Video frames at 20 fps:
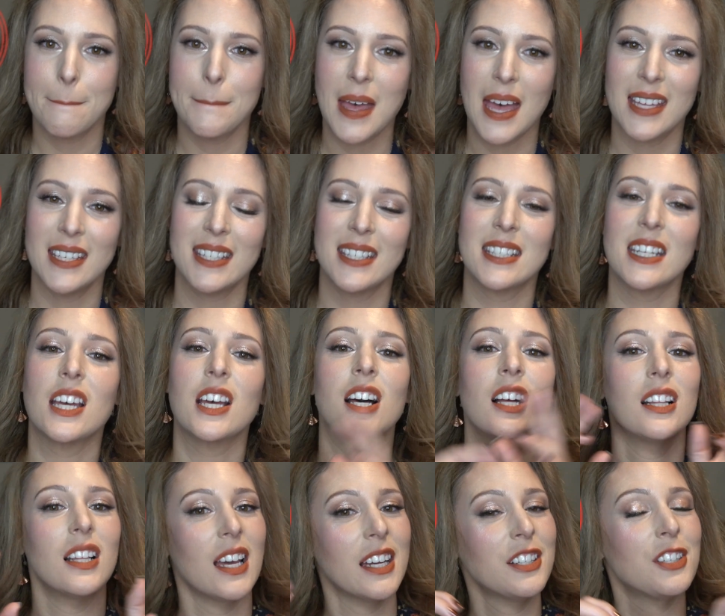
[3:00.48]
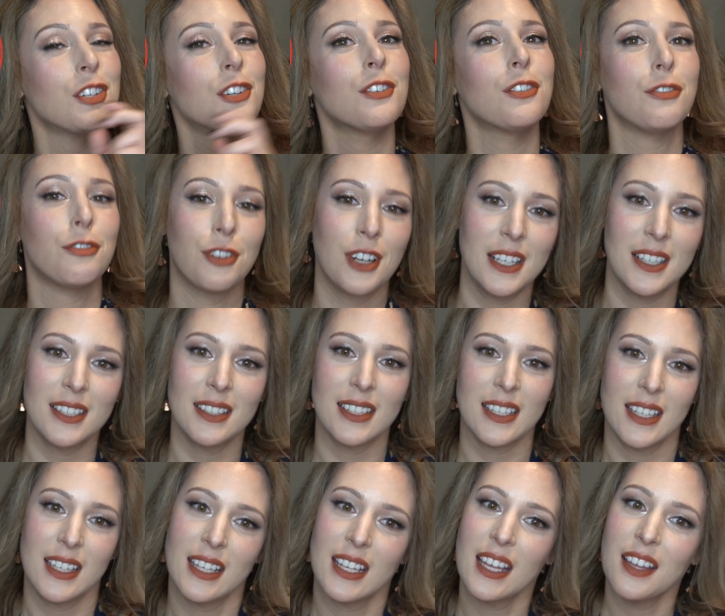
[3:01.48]
best
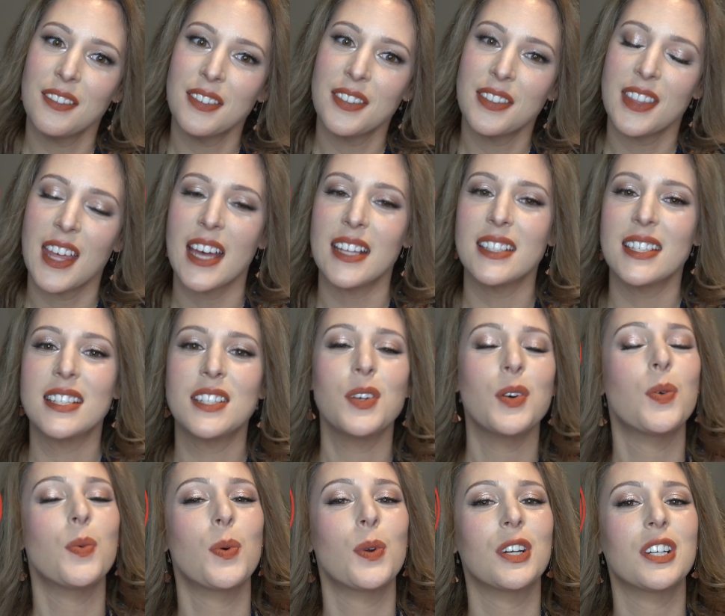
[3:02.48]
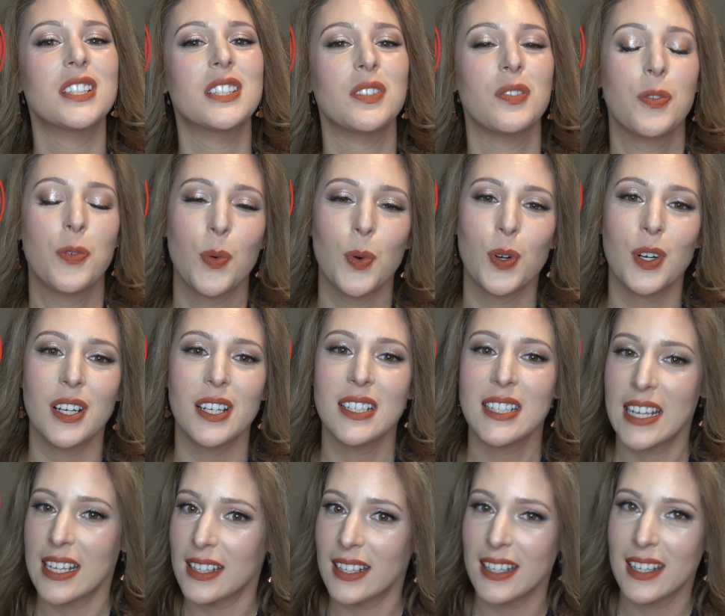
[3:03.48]
collector-friendly gift that still works for
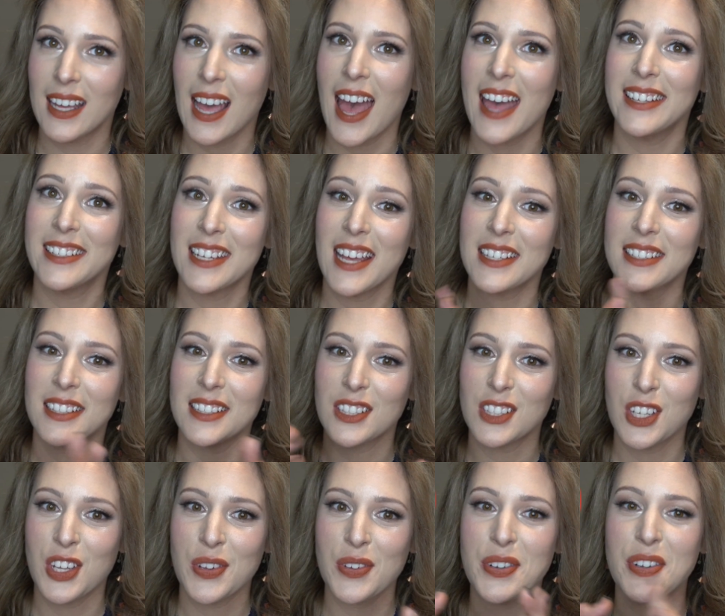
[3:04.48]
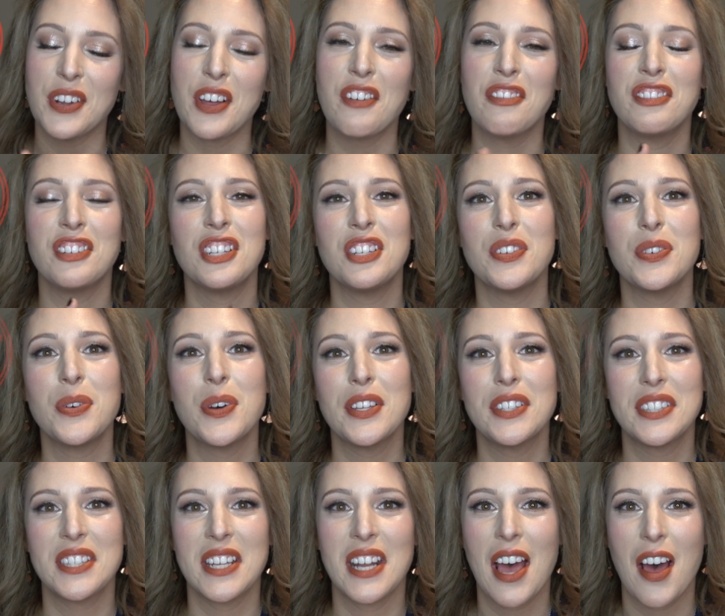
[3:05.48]
daily, and yes, it's cute enough to
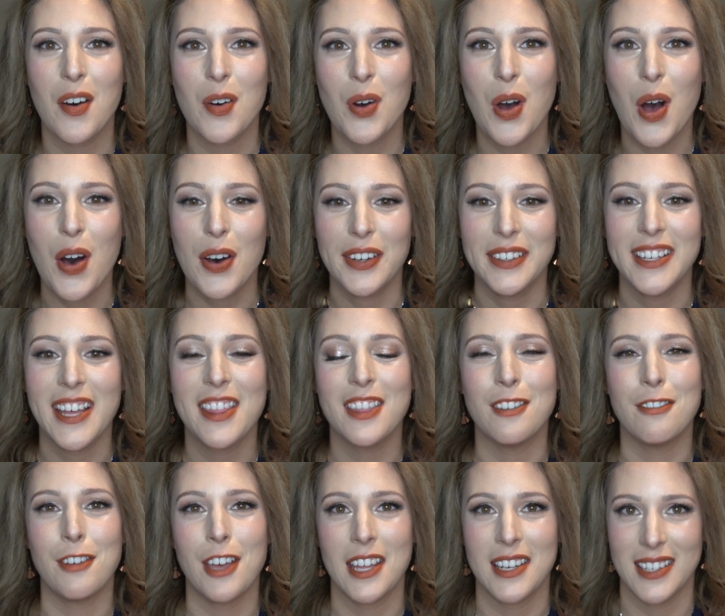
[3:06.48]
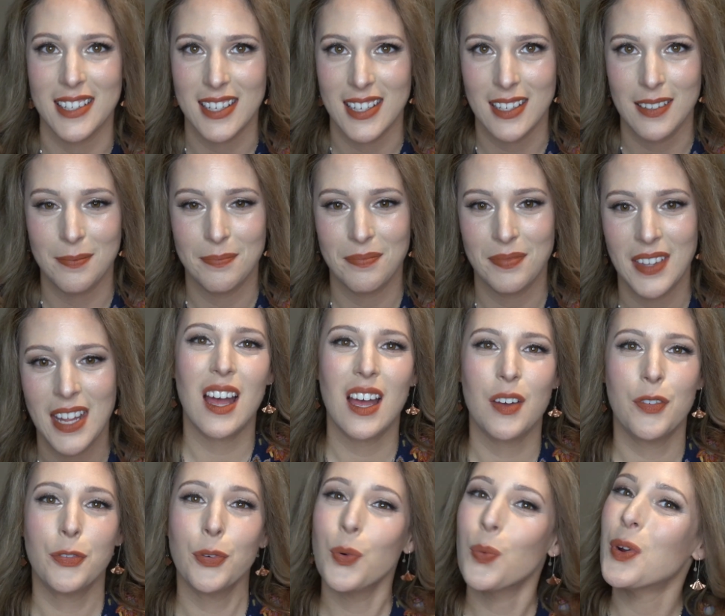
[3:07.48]
sit out on the vanity.
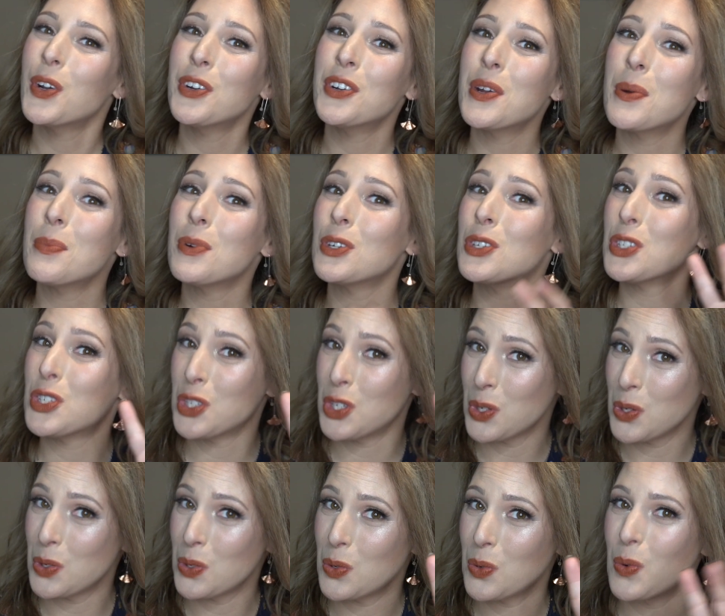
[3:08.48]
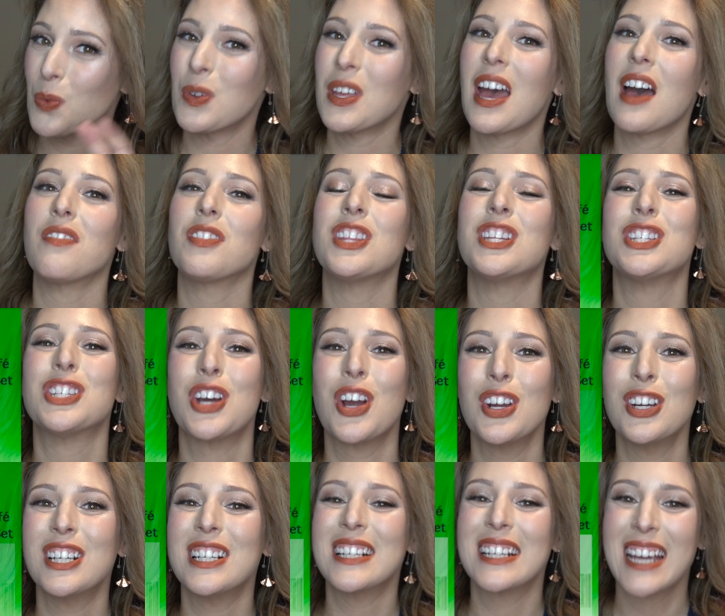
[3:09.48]
For winner number 2, we have the
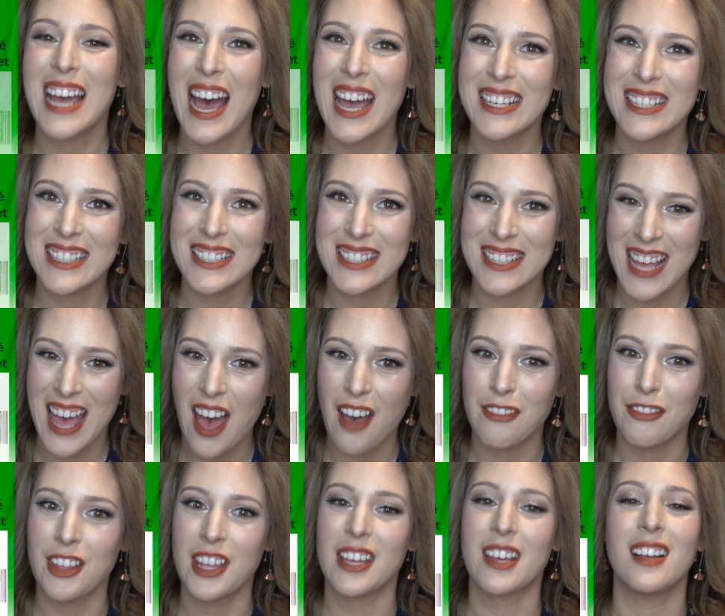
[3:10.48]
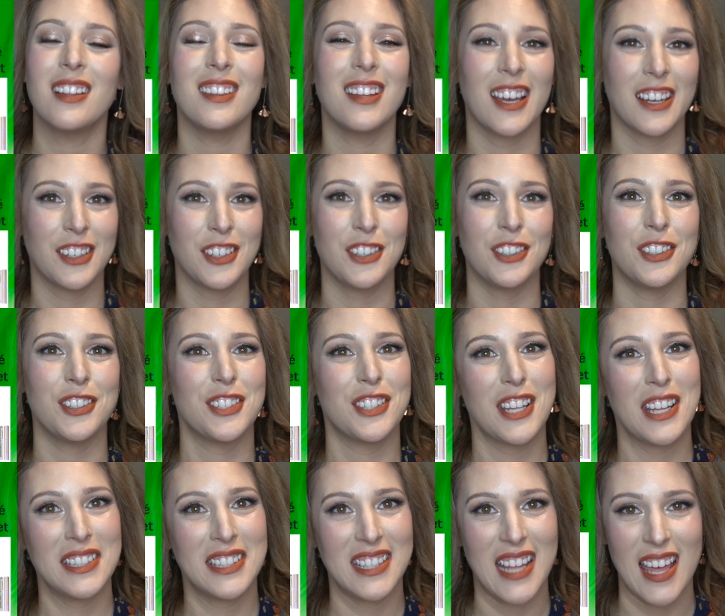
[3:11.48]
Tarte Kindness Cafe Collectors
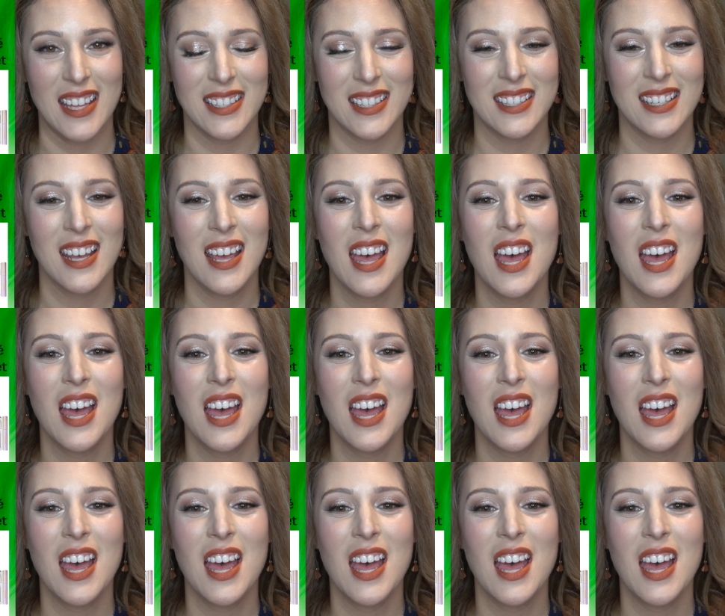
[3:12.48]
Set.